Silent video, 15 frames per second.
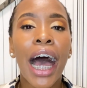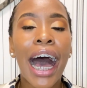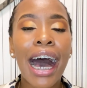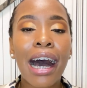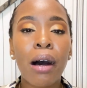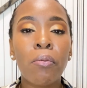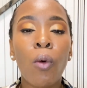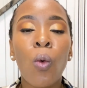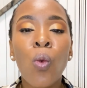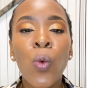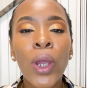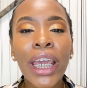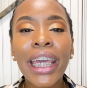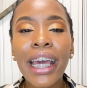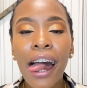
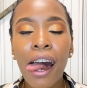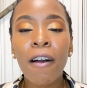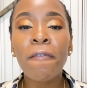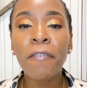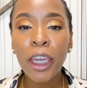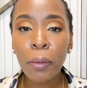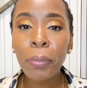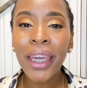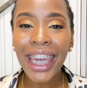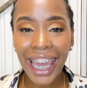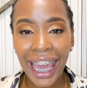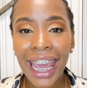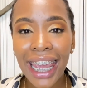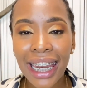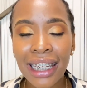
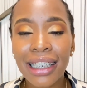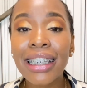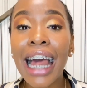VPN